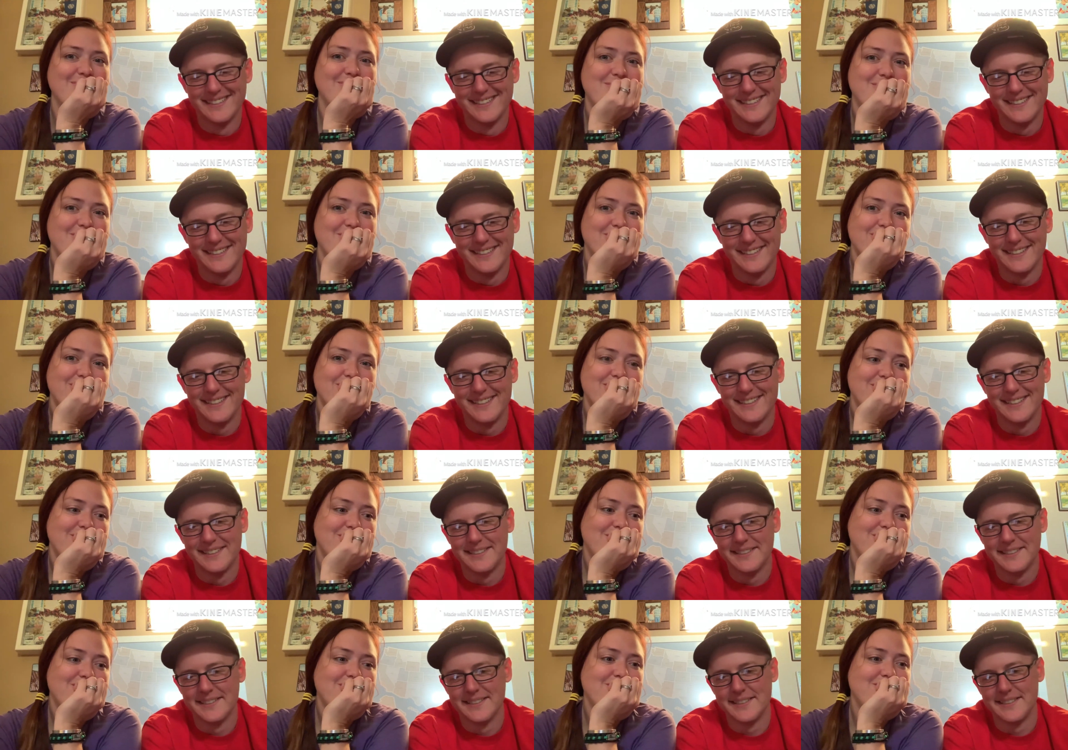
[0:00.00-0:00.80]

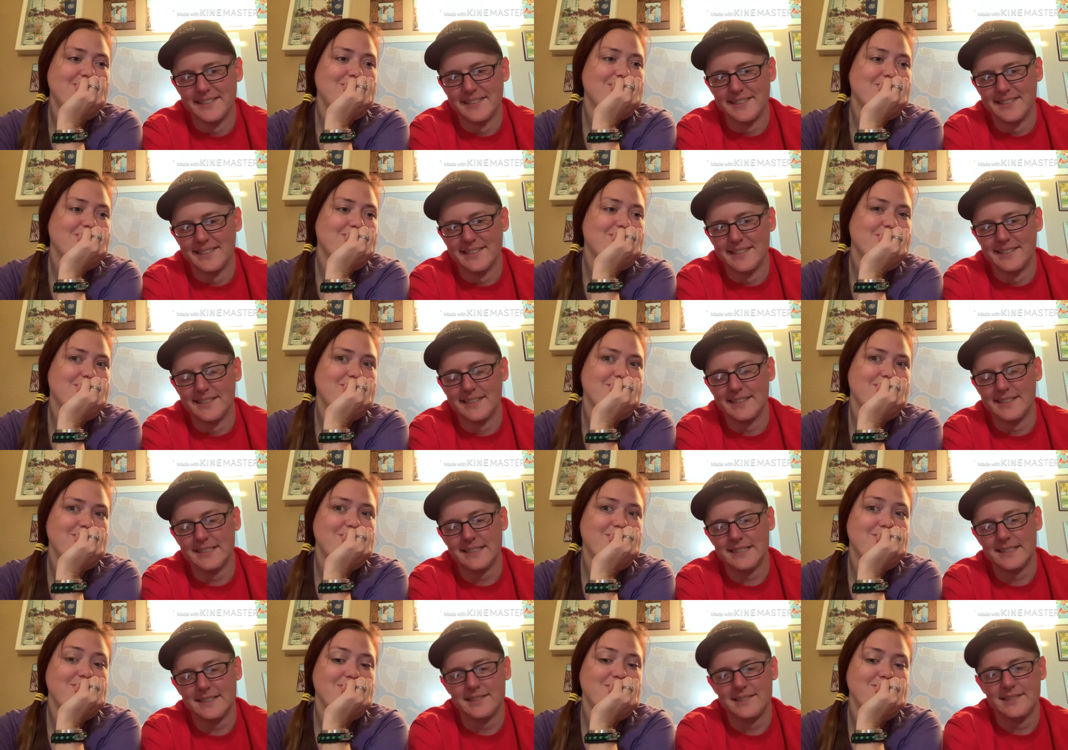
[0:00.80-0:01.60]

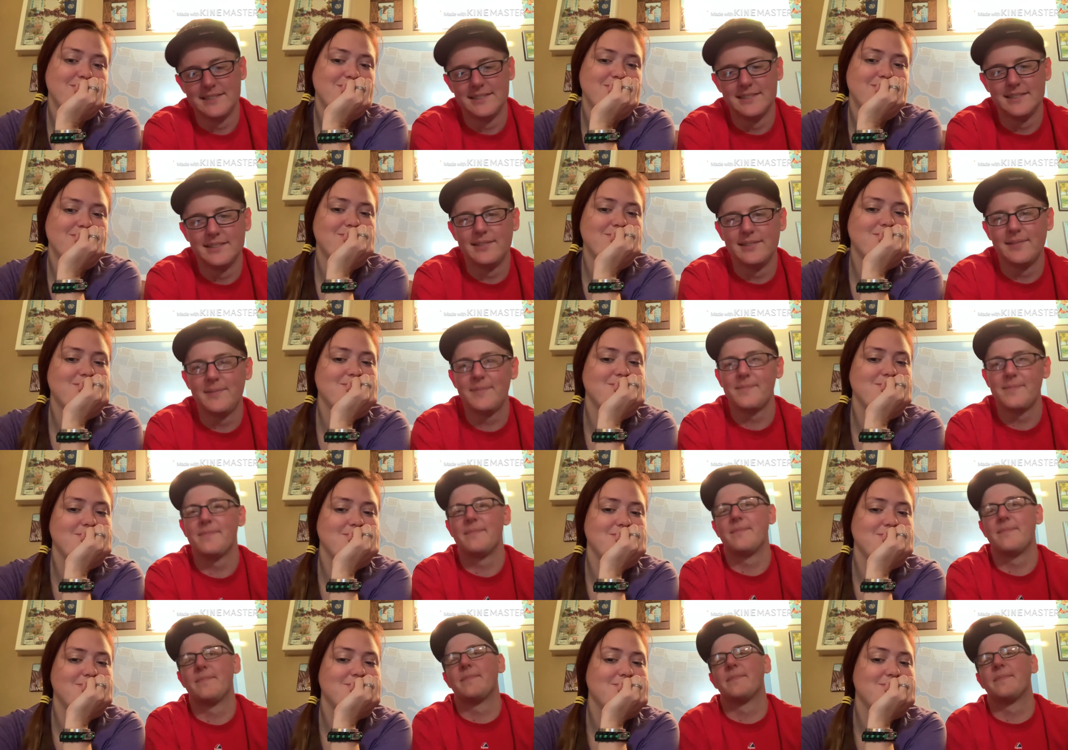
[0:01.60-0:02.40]

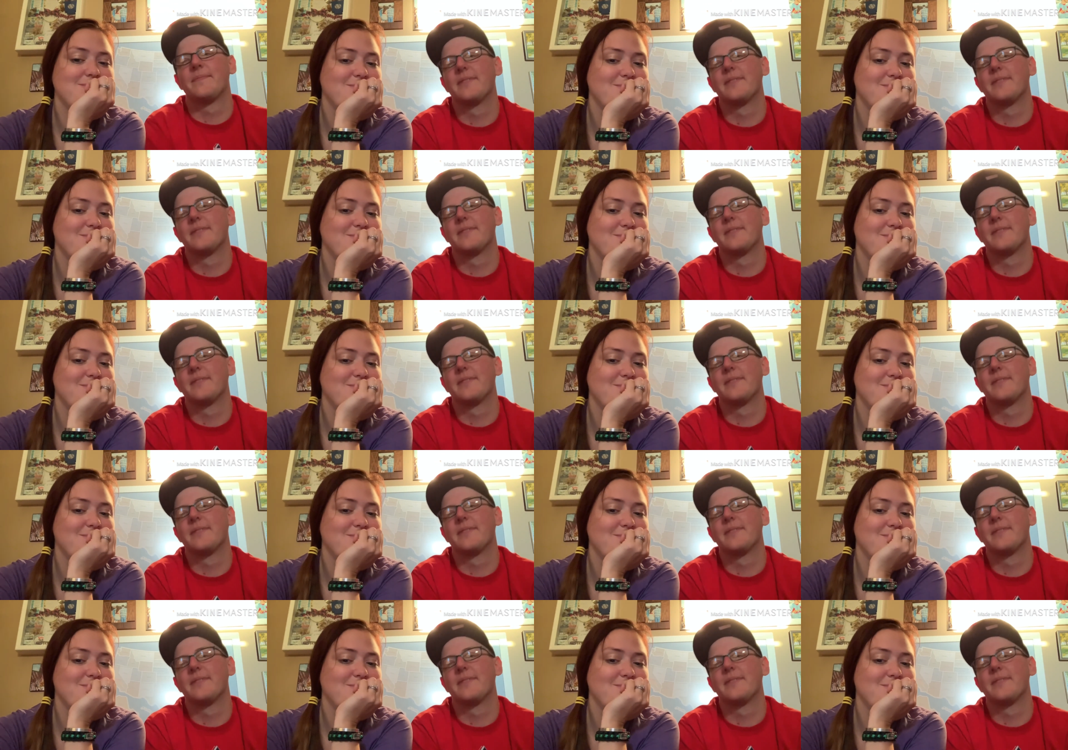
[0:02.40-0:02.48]
(no one is talking)